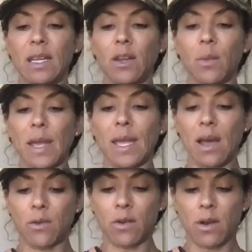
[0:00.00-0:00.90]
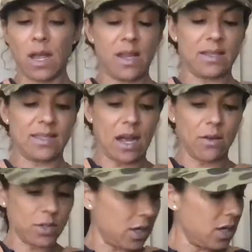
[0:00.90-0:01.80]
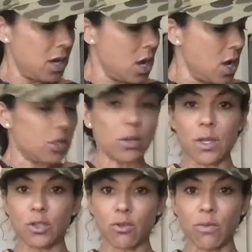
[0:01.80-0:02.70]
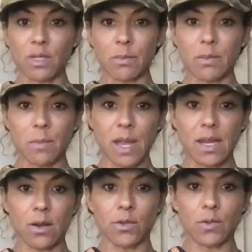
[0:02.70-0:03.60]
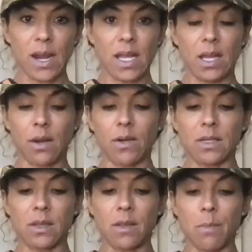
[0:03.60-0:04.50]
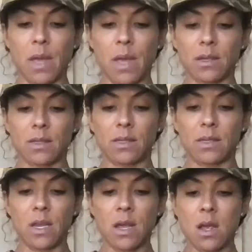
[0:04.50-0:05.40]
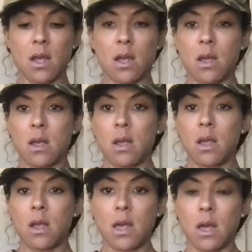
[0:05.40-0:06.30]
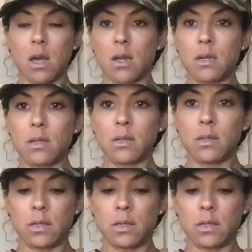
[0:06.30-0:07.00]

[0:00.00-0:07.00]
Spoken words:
here on my counter and it sounds good. So I'm gonna throw some tomatoes right here into the mix. And